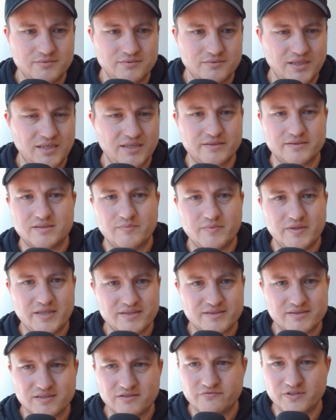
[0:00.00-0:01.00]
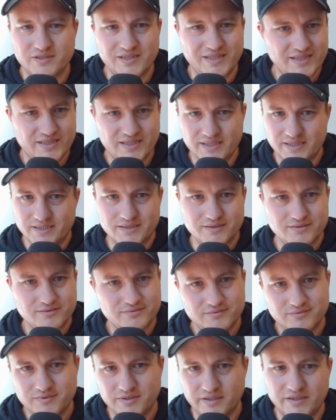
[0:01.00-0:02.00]
no, some of that stuff, you need to get it.
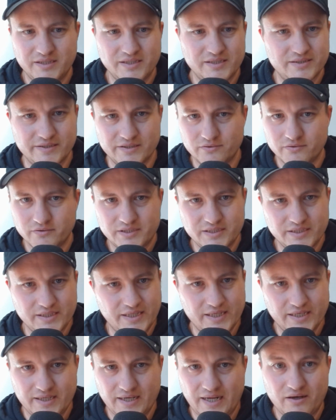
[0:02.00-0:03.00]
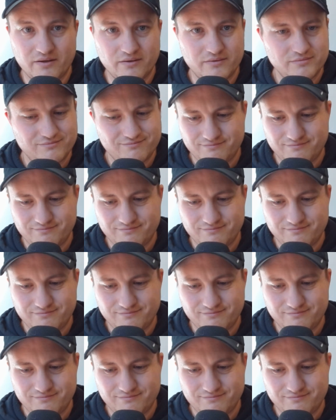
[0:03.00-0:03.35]
You need to deal with it and get it out.